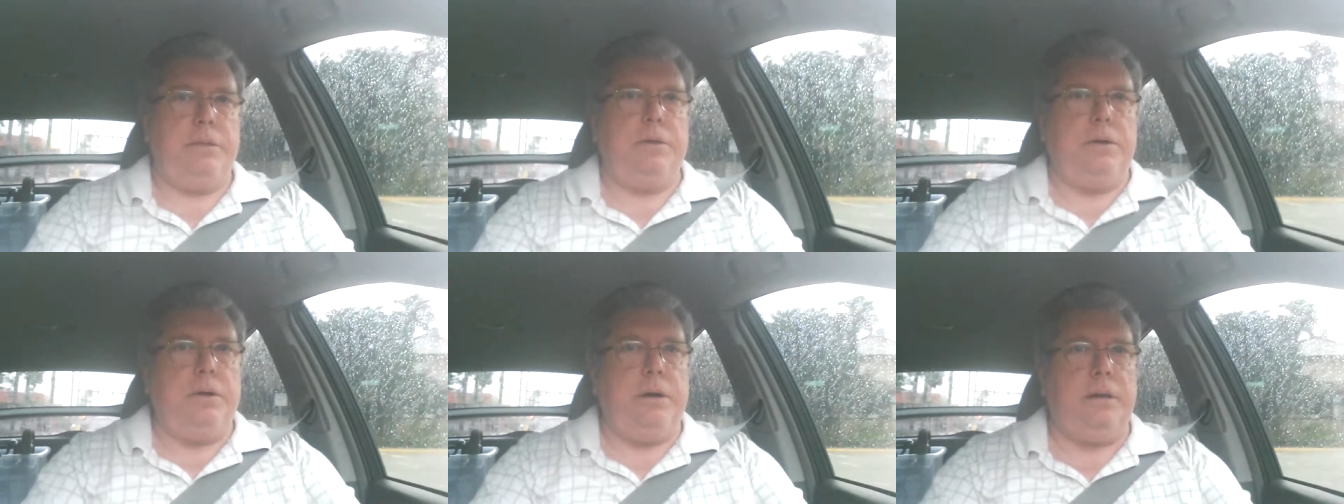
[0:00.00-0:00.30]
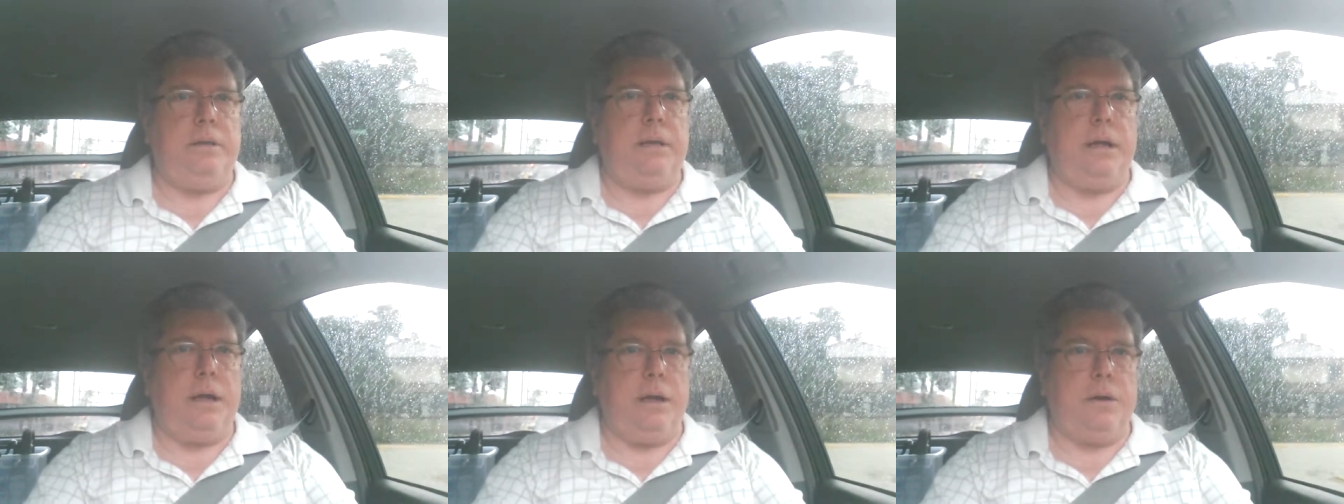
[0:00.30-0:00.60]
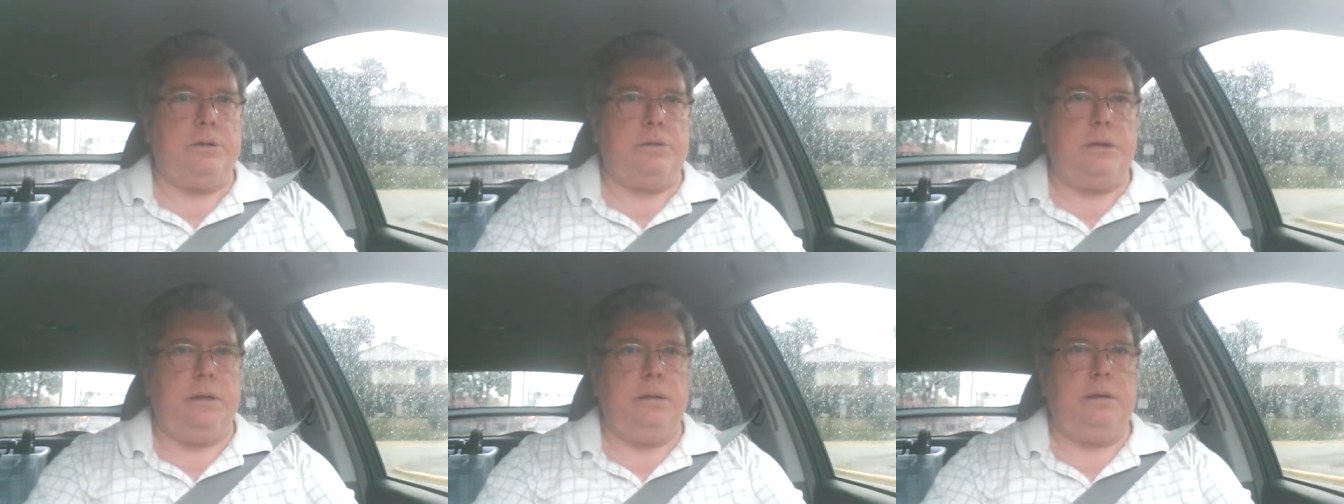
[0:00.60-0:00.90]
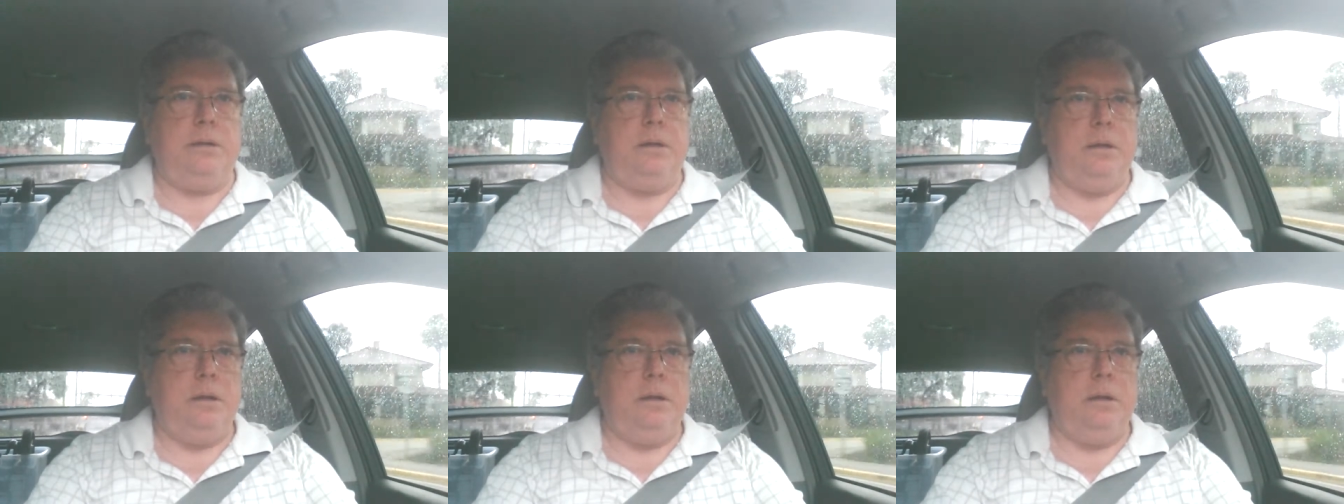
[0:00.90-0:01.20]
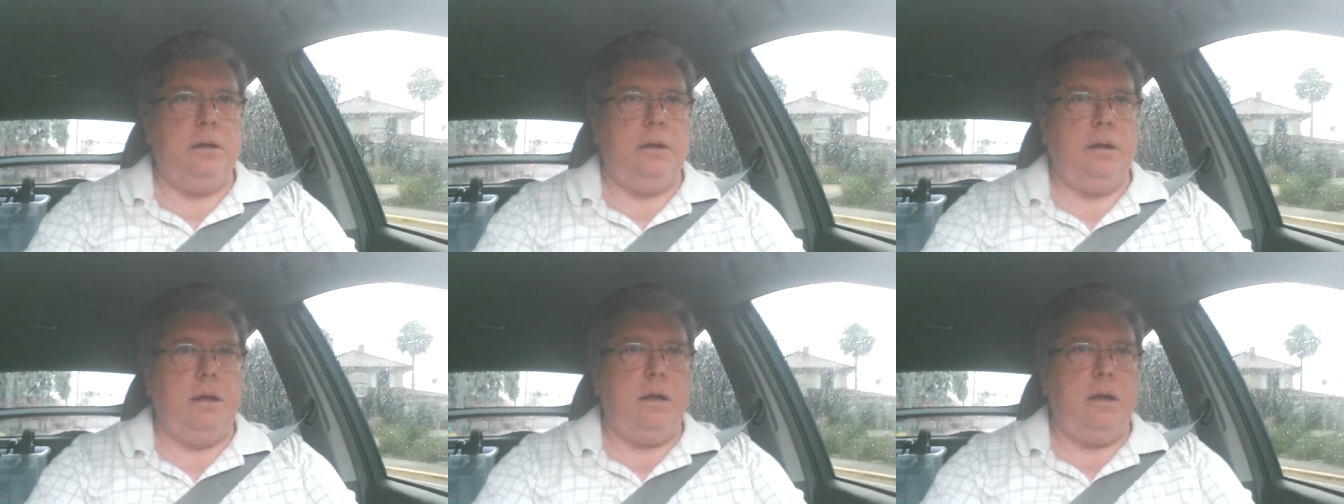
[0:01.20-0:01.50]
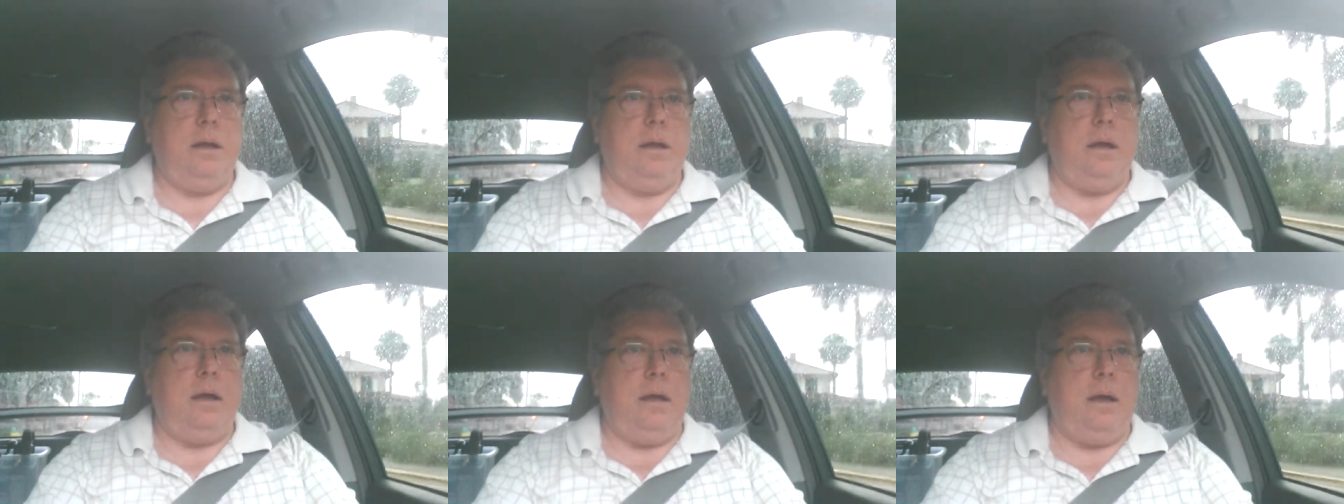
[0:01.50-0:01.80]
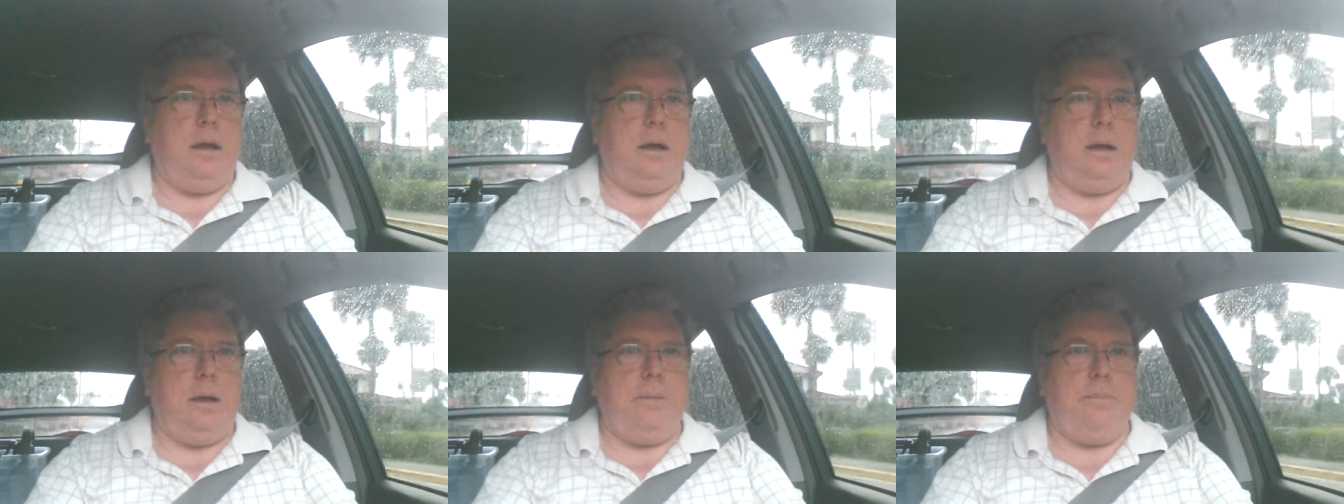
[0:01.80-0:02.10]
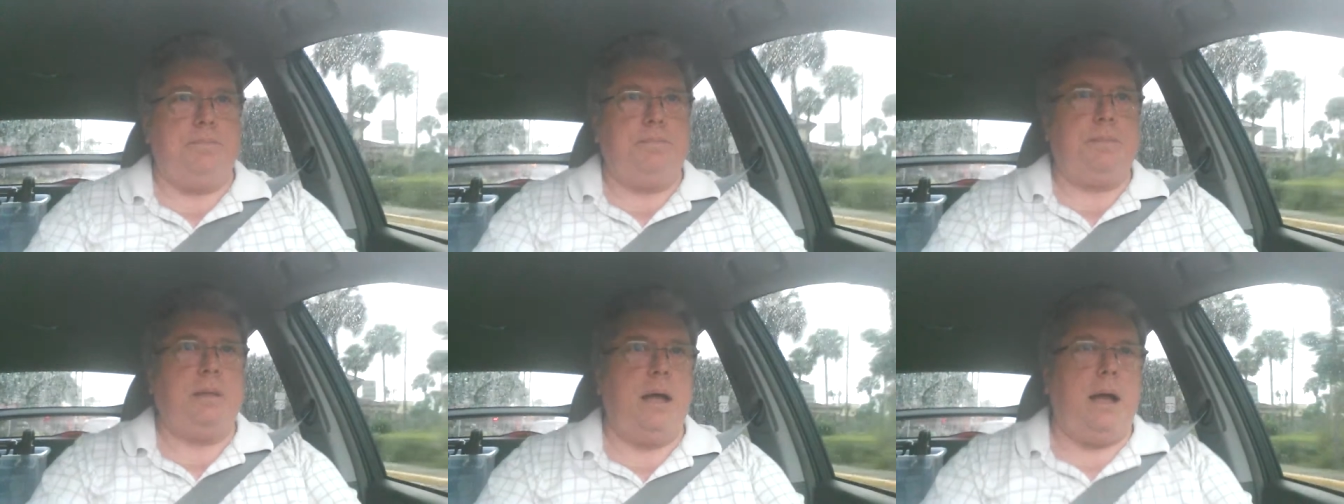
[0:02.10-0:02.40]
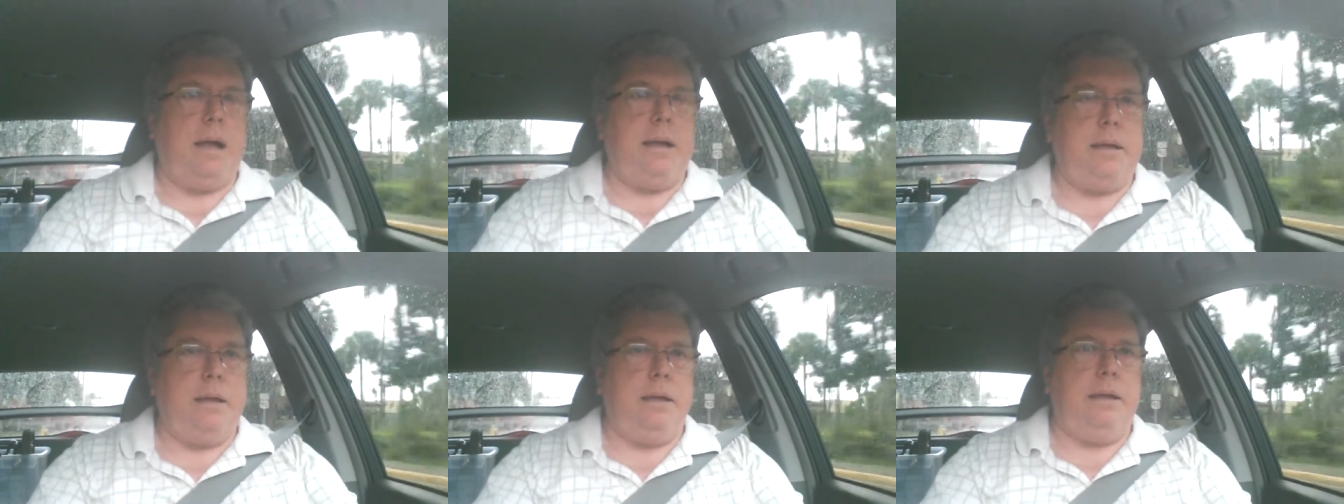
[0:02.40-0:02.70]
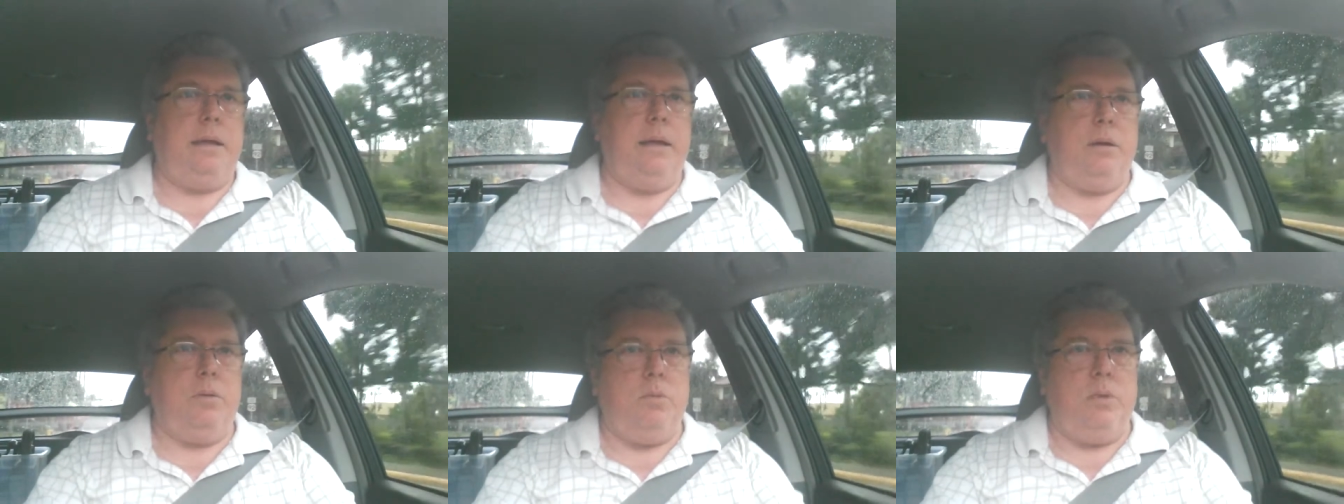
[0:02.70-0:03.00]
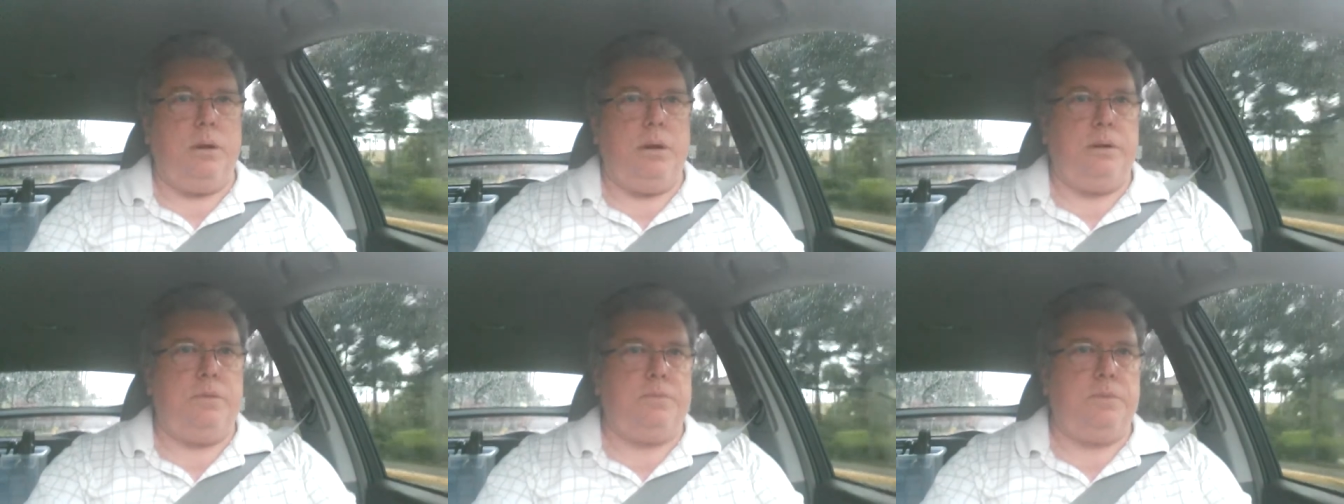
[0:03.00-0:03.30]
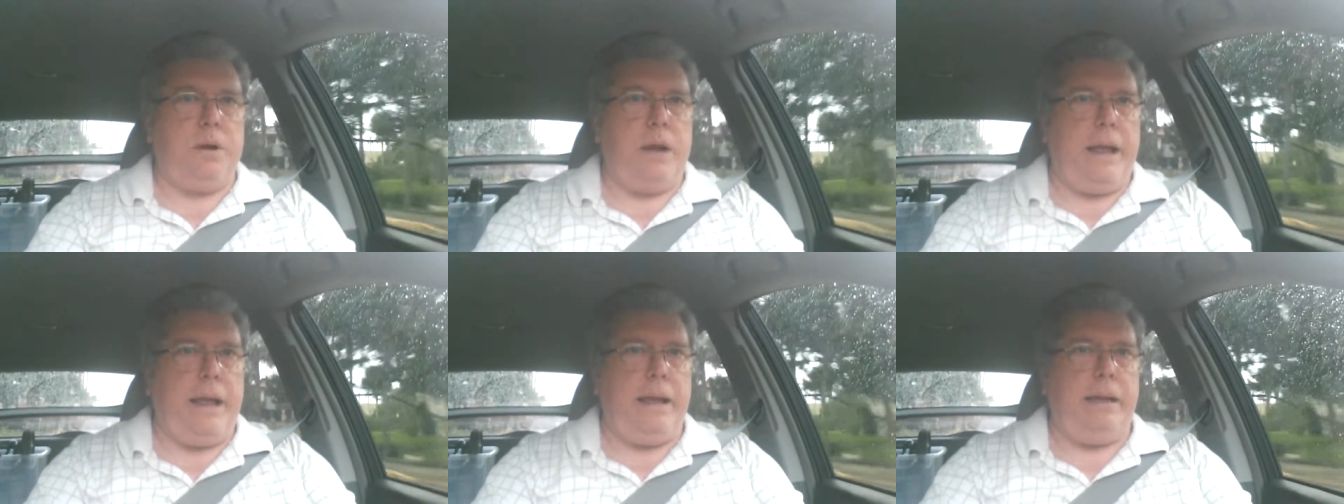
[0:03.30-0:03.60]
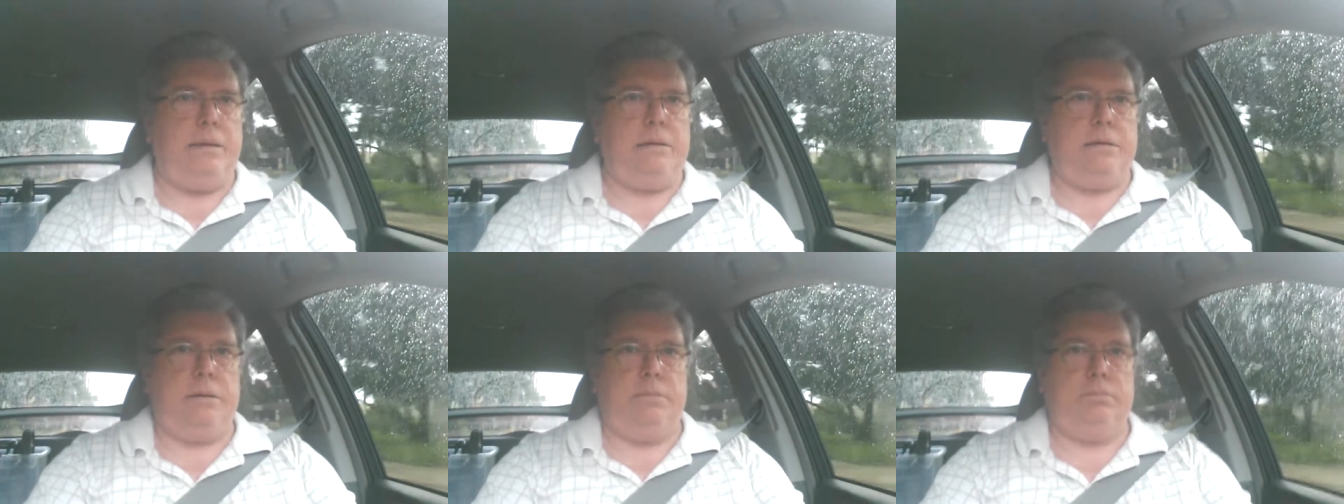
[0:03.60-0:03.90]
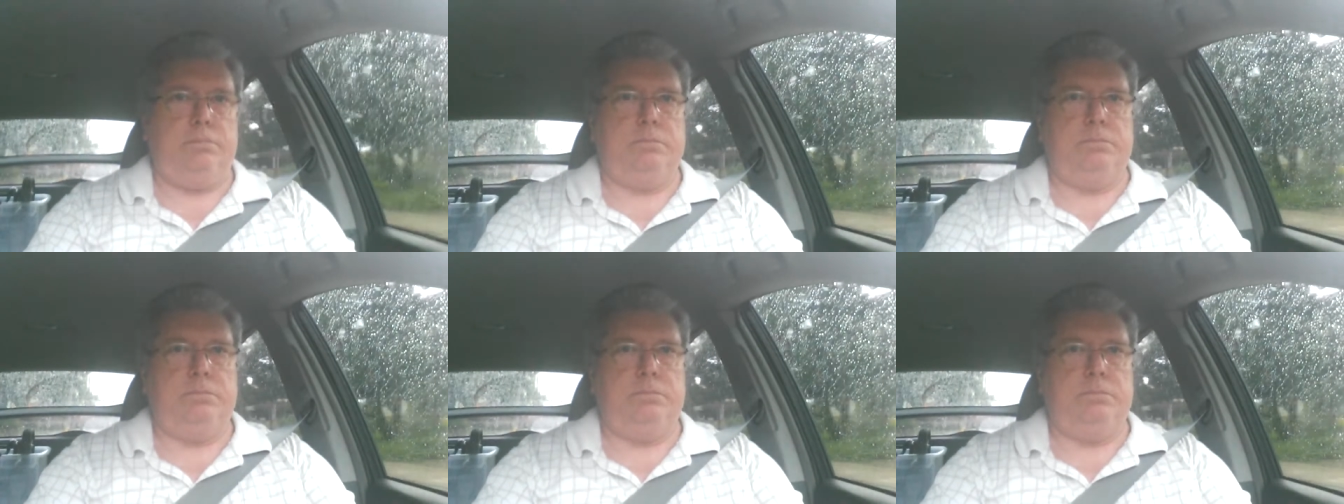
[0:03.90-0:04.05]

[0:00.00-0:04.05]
$30,000, I can get one for $8,000